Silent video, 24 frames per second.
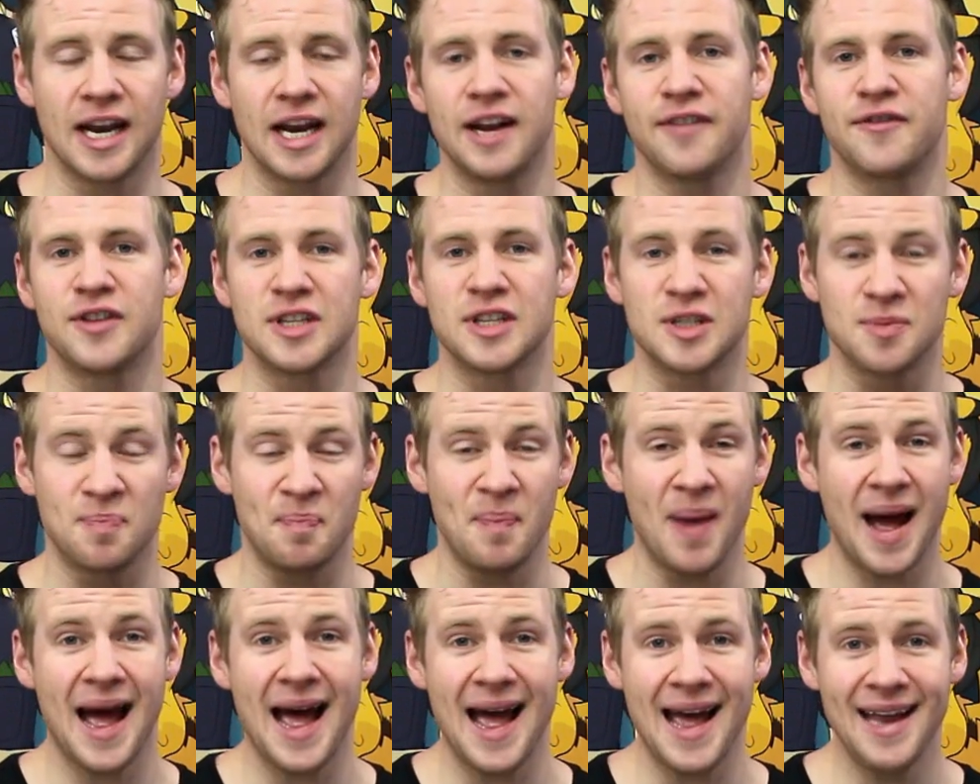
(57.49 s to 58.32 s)
And if it's
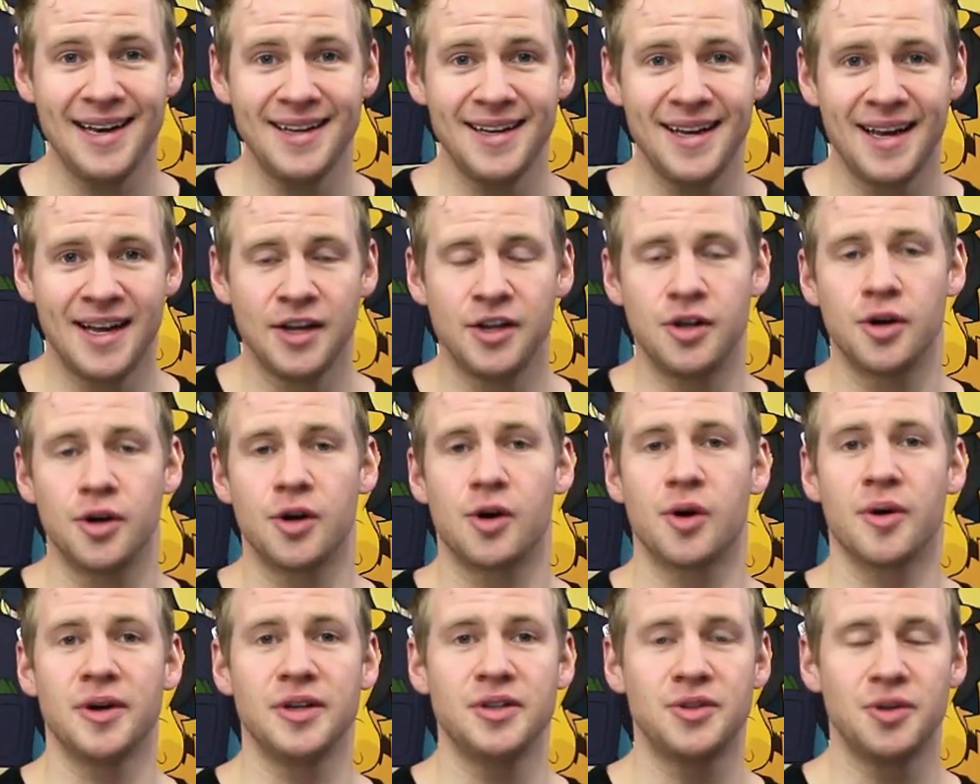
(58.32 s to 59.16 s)
bad, you're
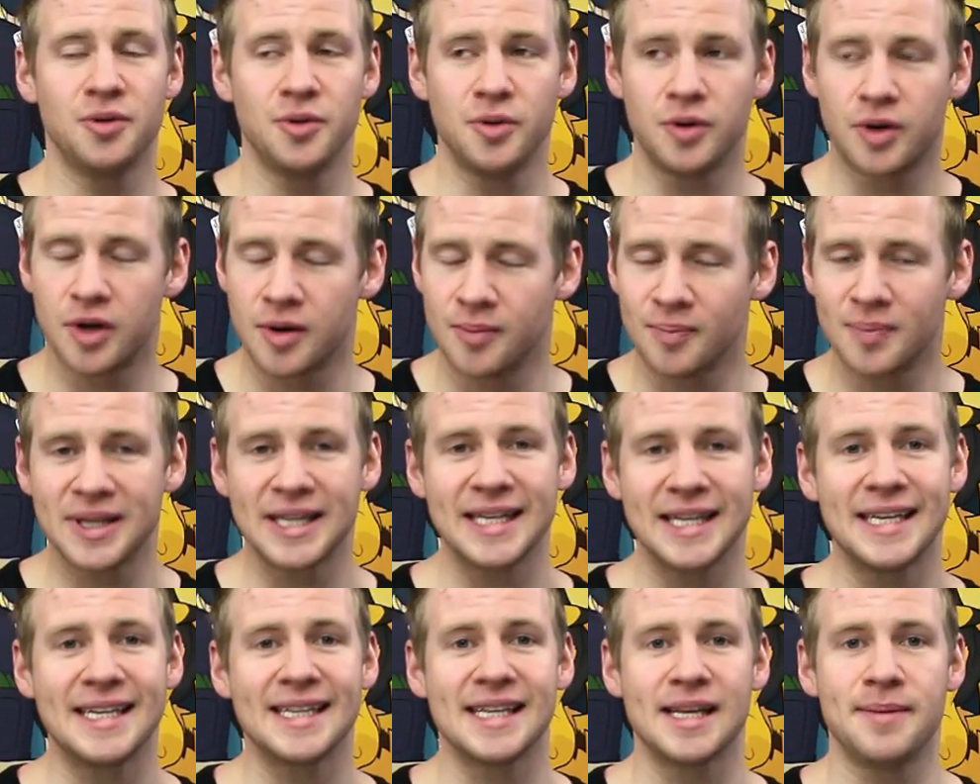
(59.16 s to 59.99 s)
going to
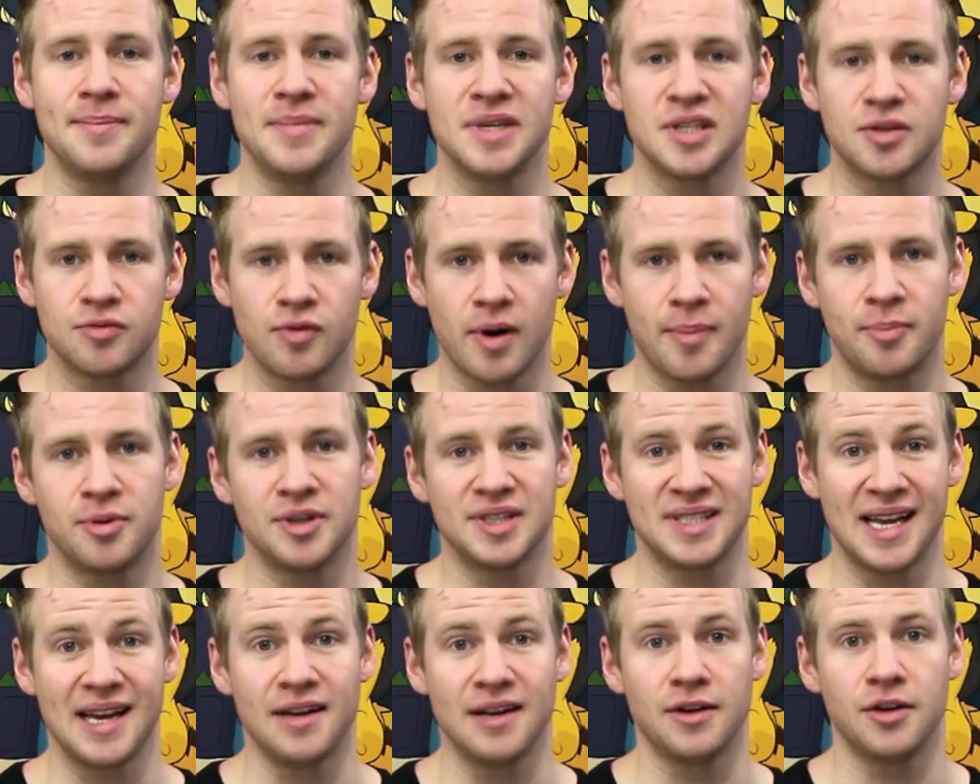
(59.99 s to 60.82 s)
completely
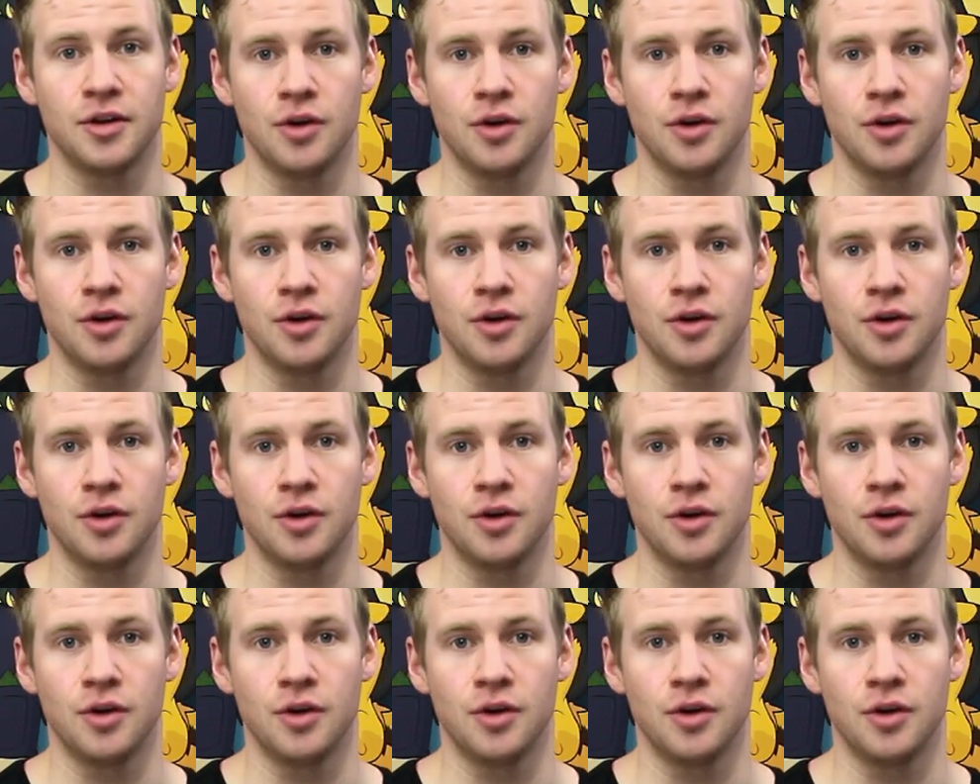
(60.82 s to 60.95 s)
misrepresent